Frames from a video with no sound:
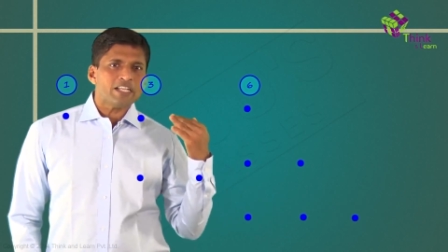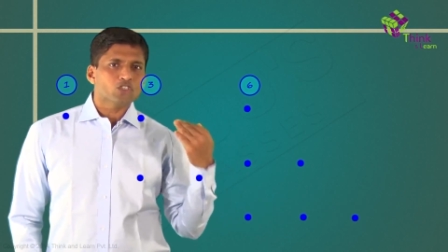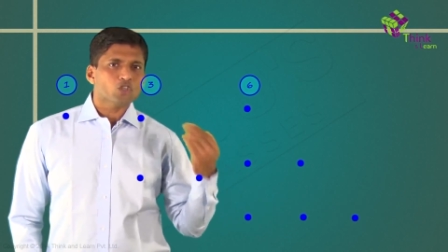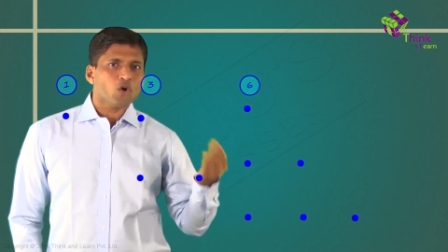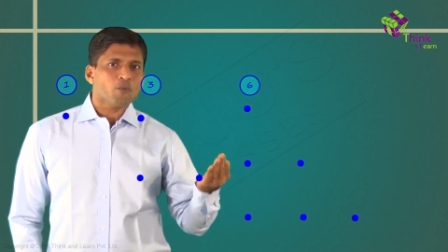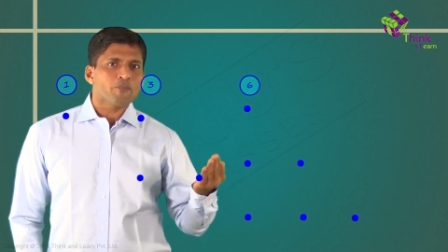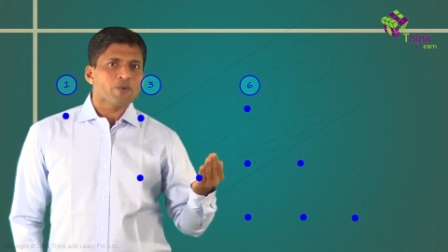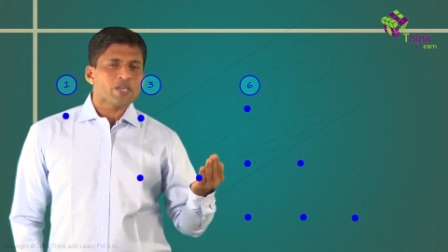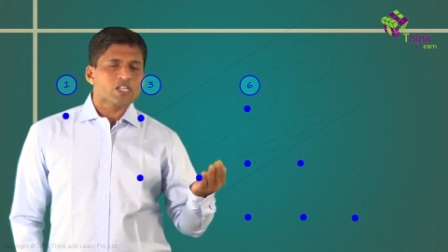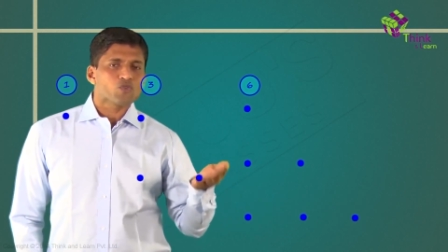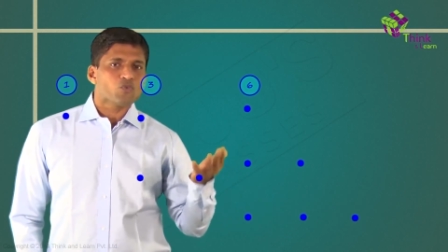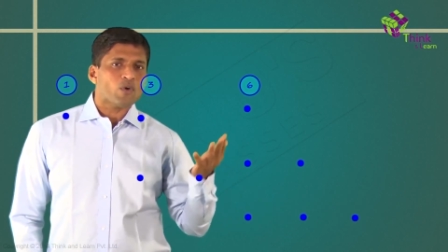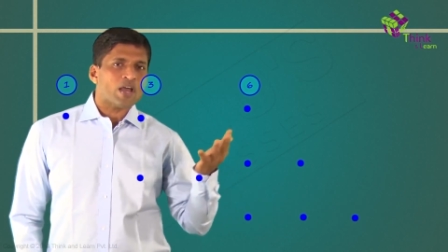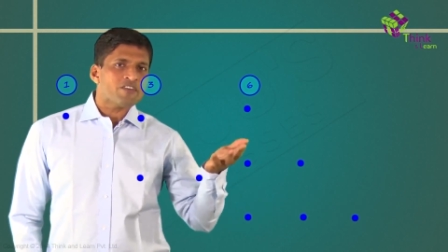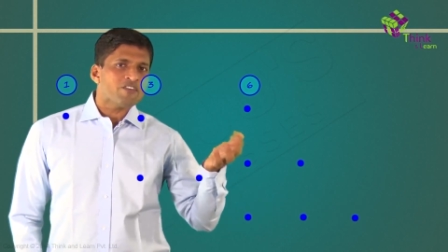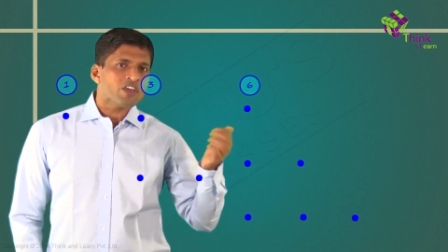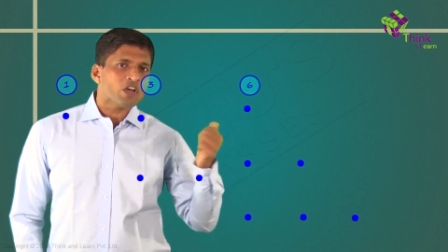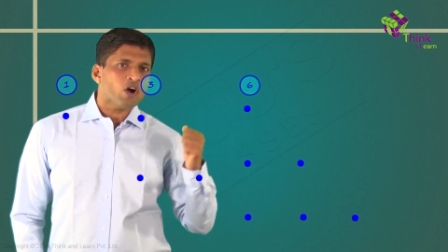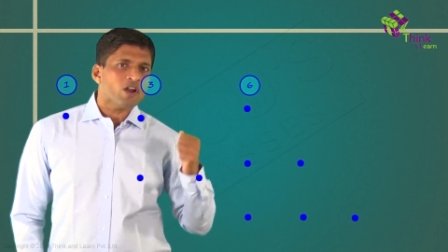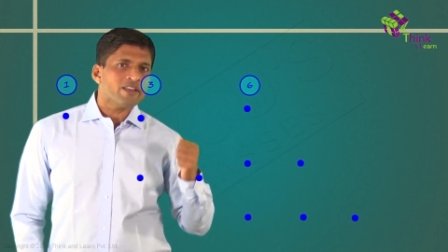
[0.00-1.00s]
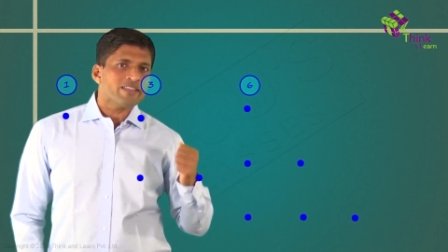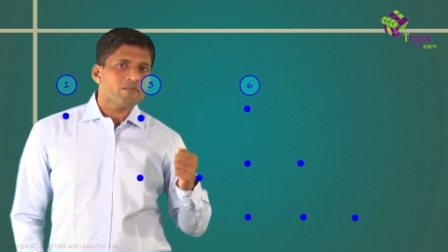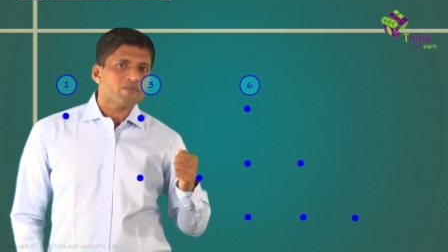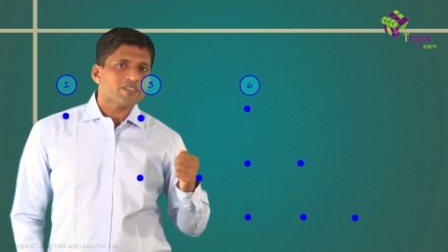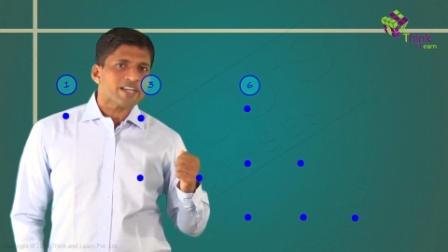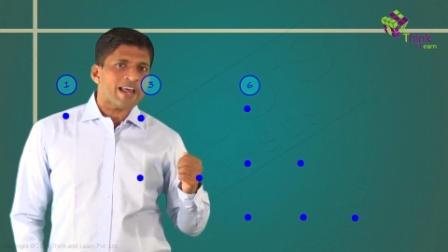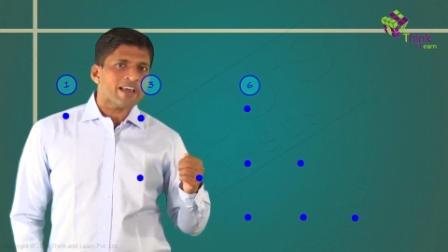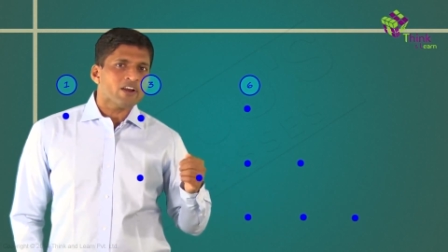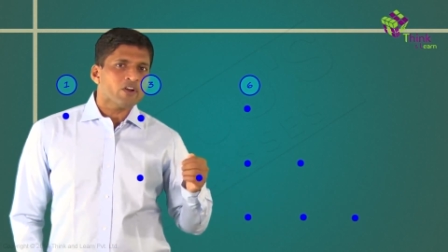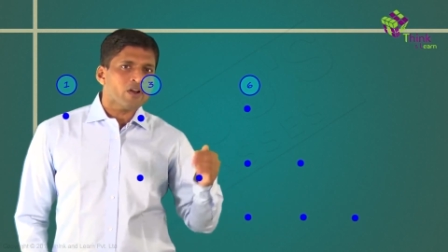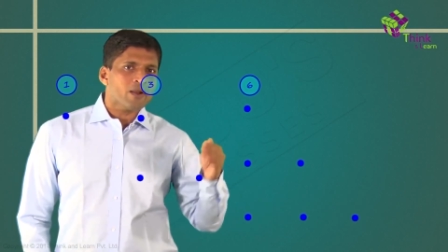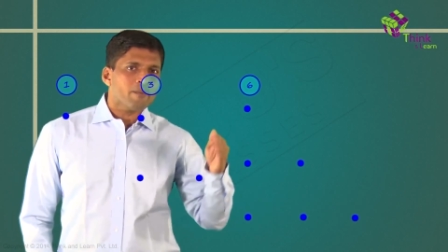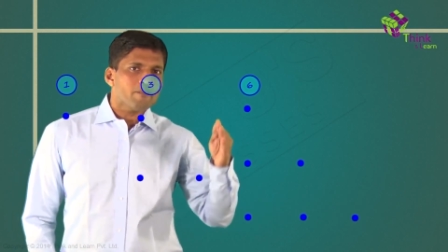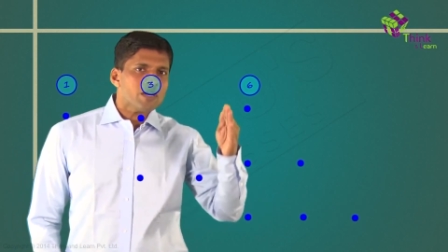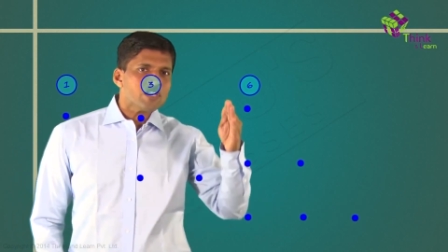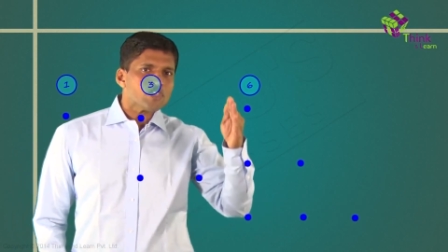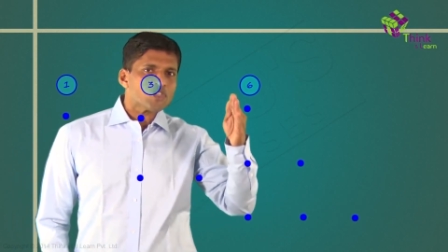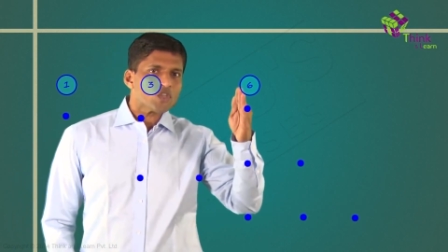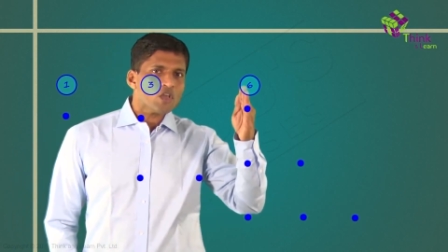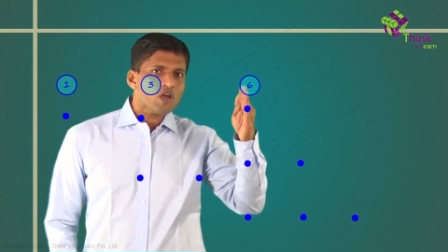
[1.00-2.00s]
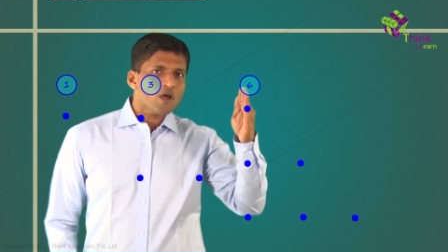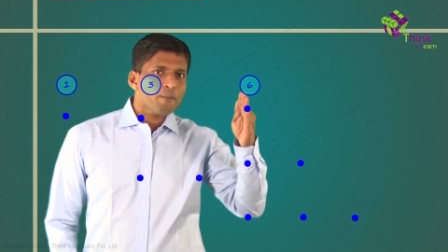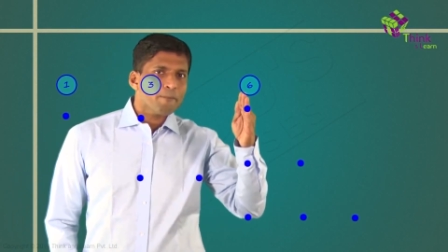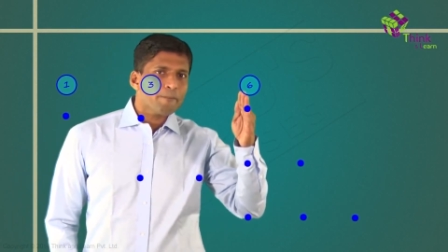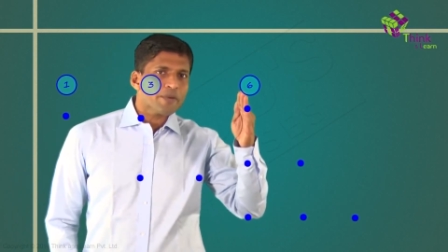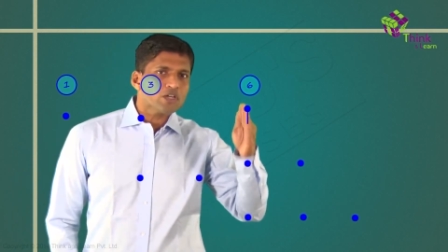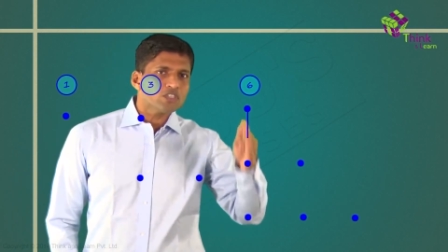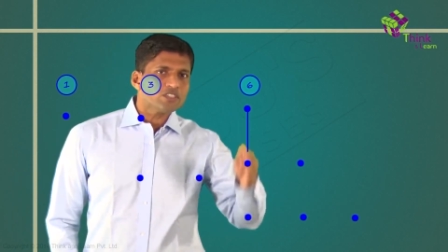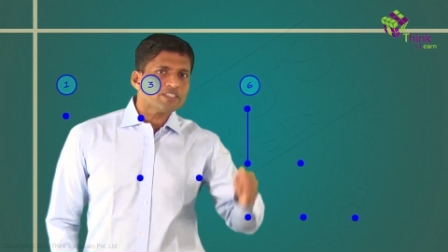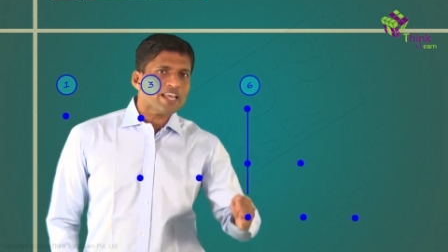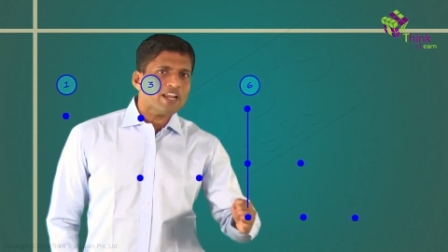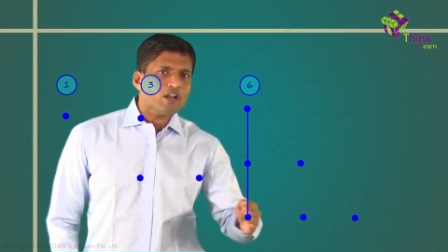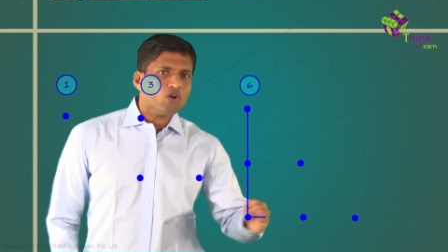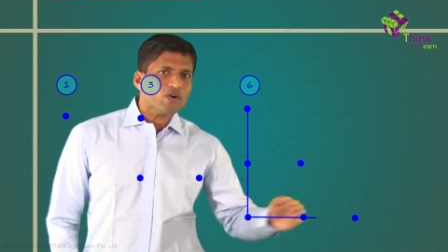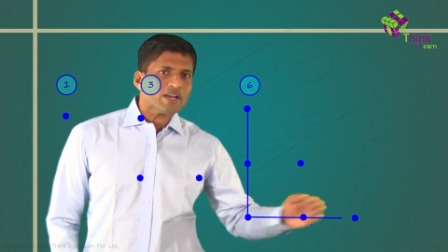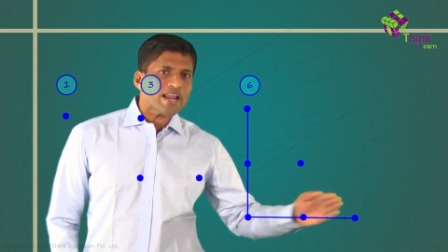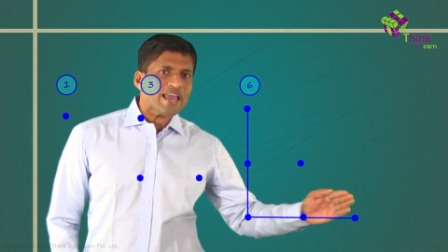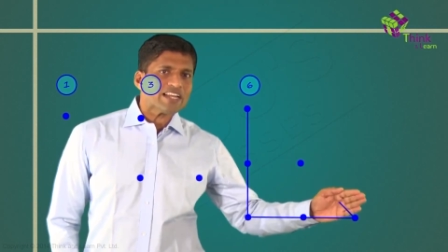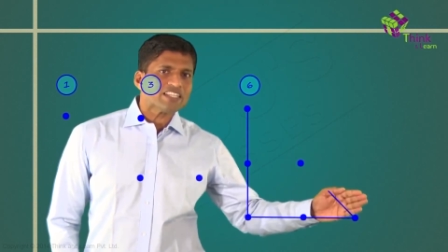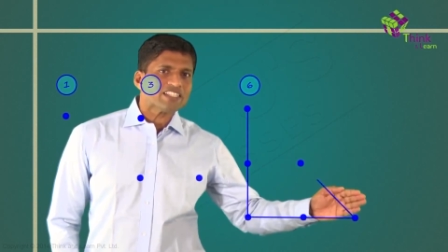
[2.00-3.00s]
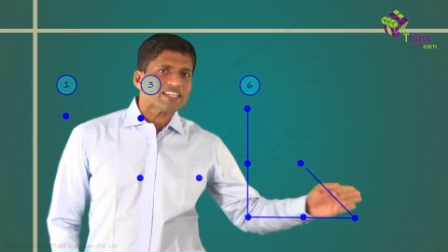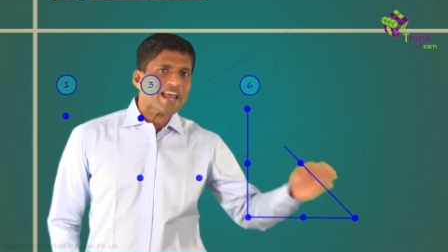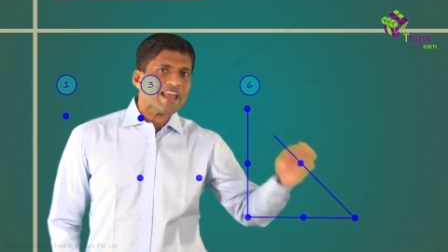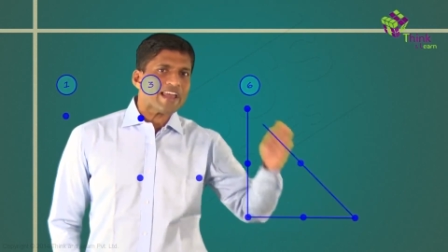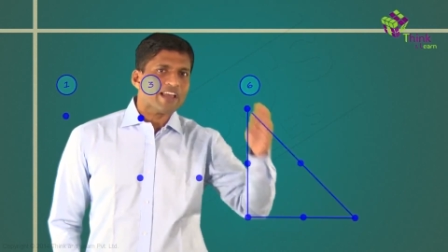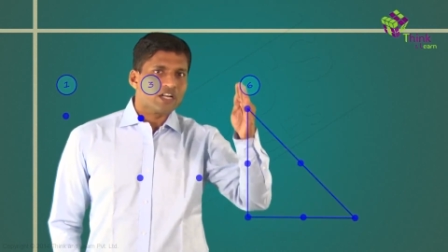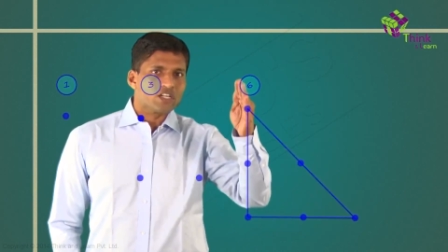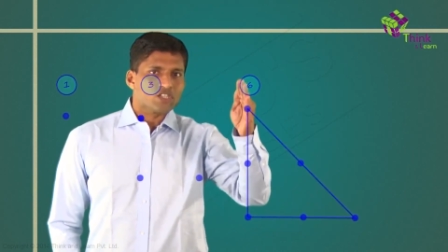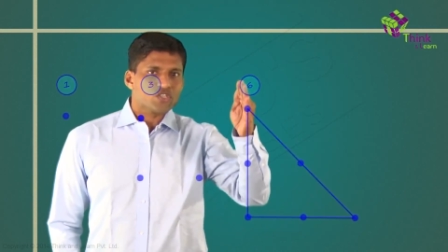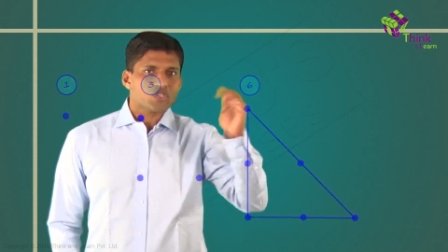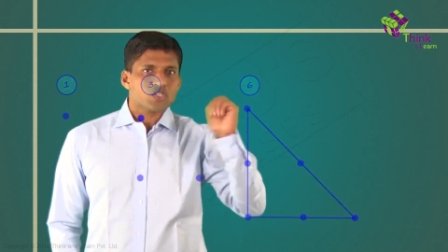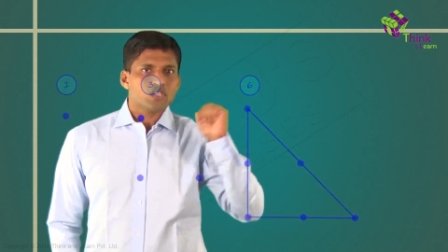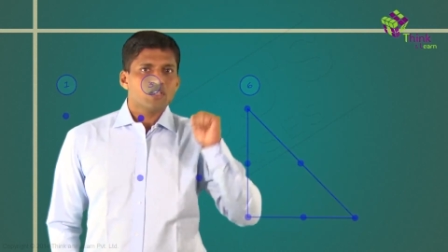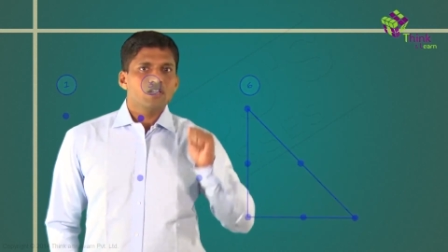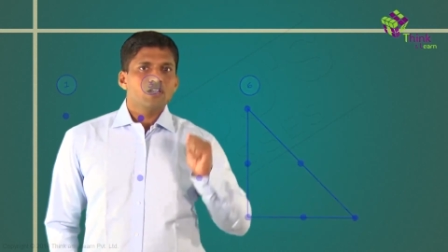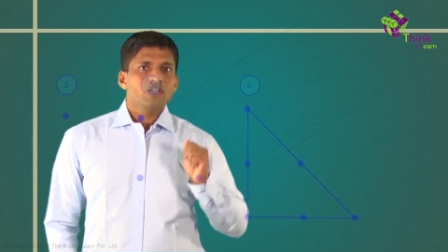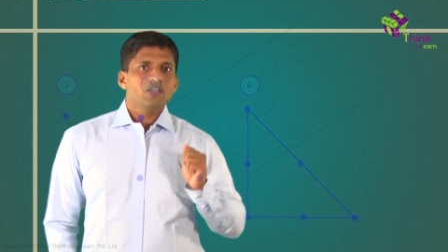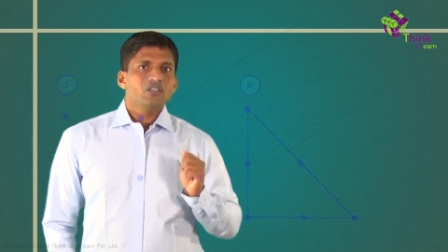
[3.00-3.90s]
It's obvious why we call them triangular numbers because they look like triangles.